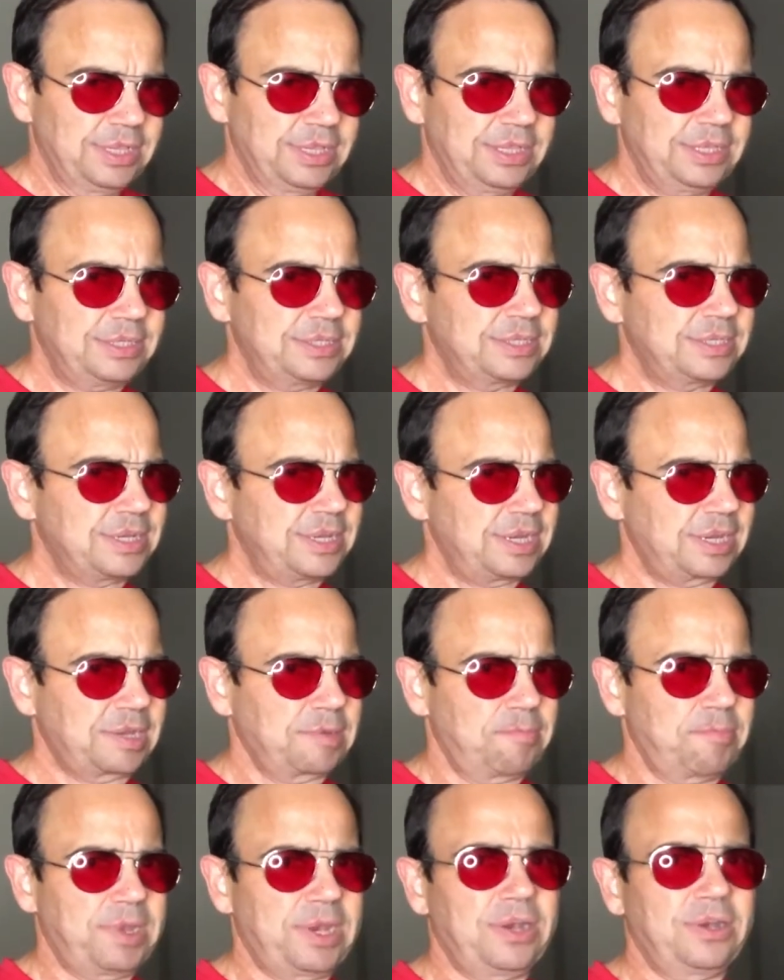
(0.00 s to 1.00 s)
let's talk
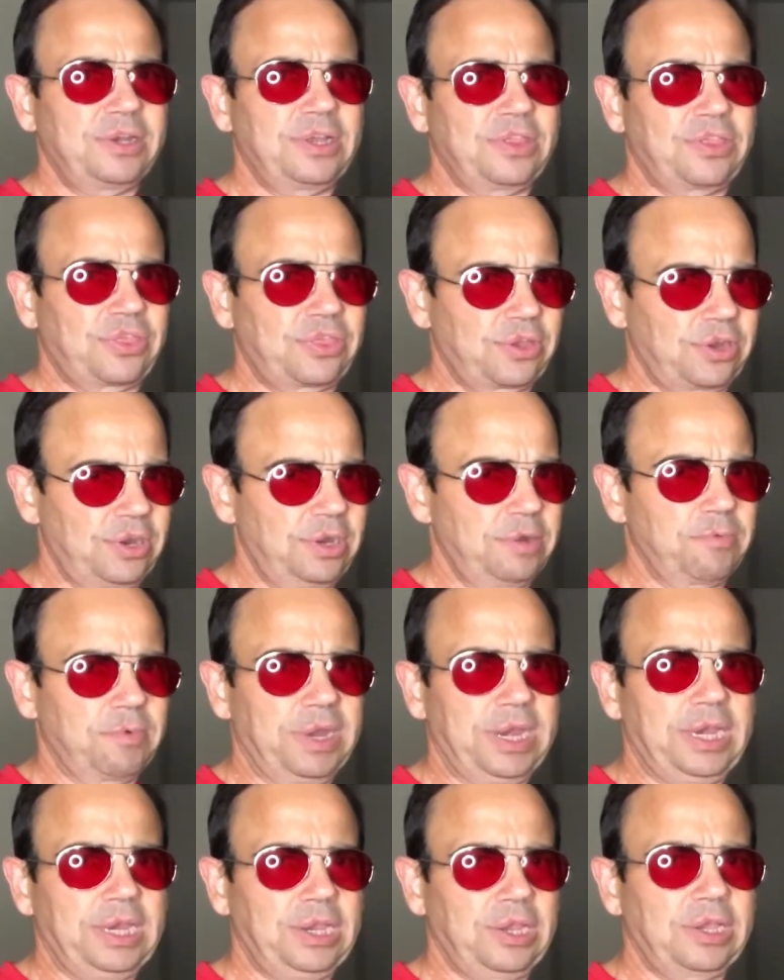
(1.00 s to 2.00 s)
about a third
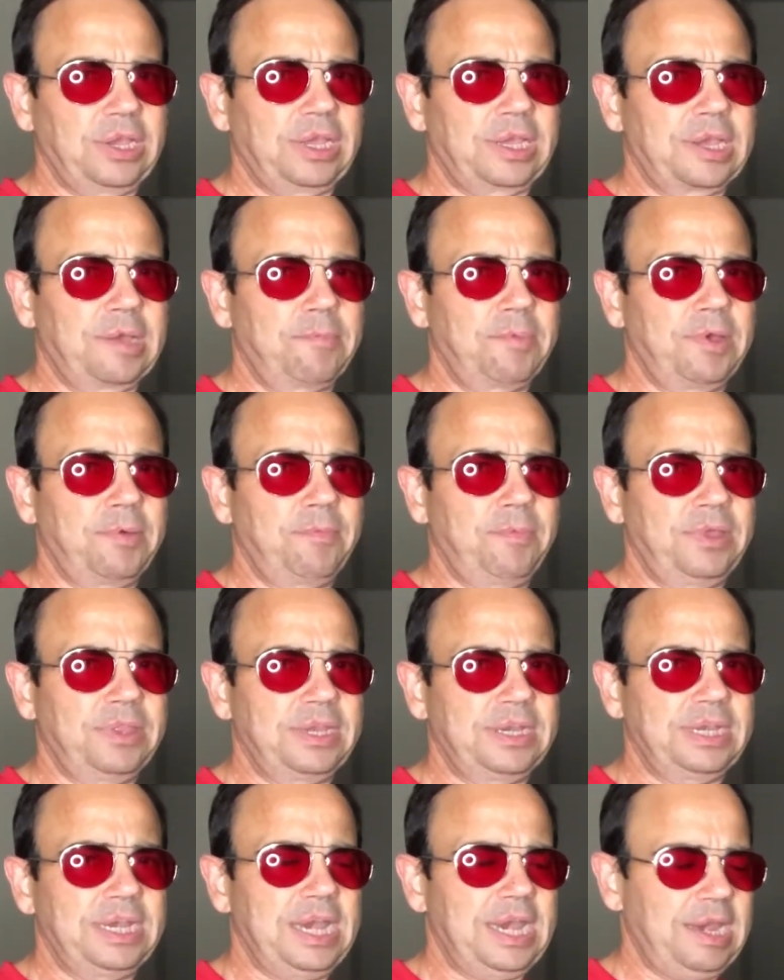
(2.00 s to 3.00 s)
way you could come up with
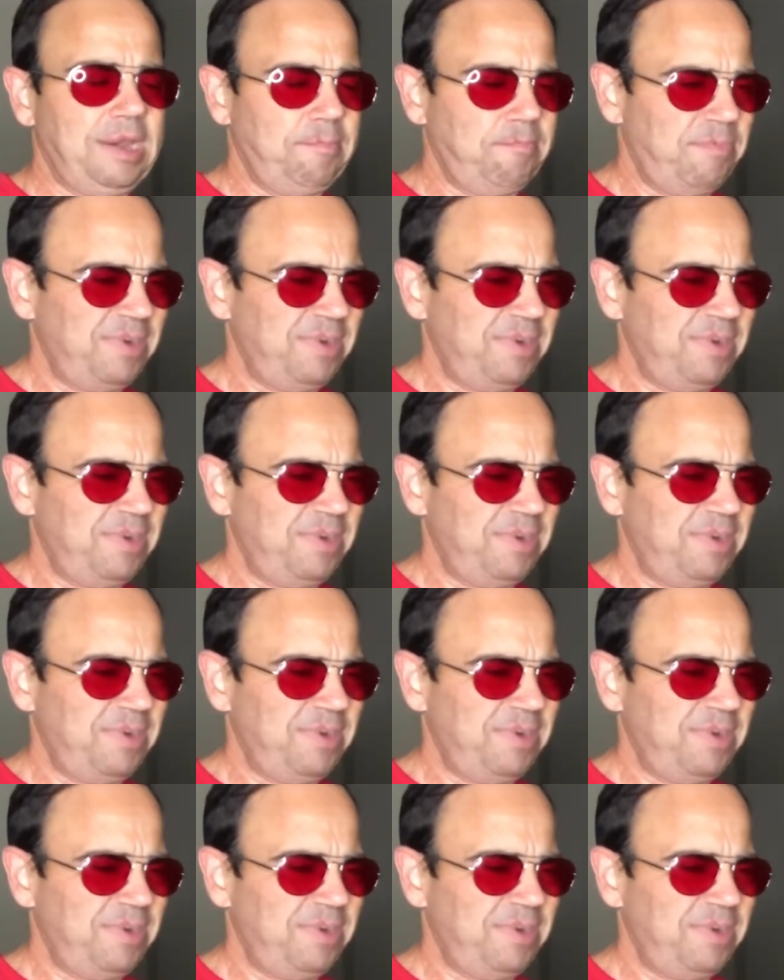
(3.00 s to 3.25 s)
a name,